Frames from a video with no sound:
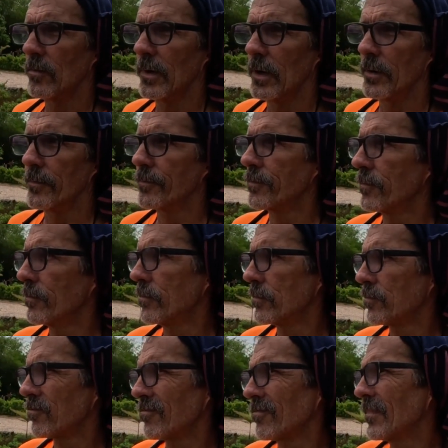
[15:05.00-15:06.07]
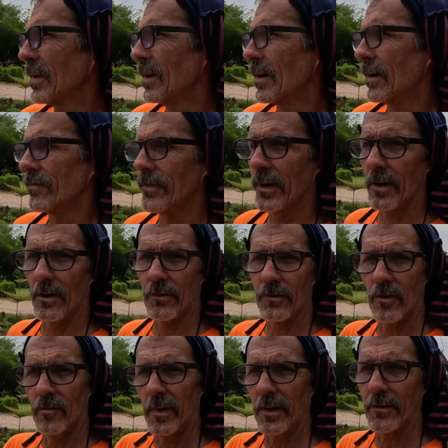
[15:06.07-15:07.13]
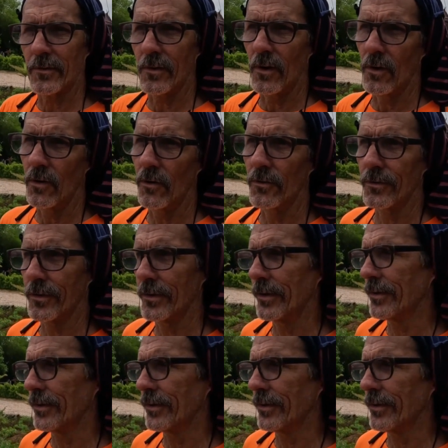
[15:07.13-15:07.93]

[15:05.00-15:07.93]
but I figured I was going to make stones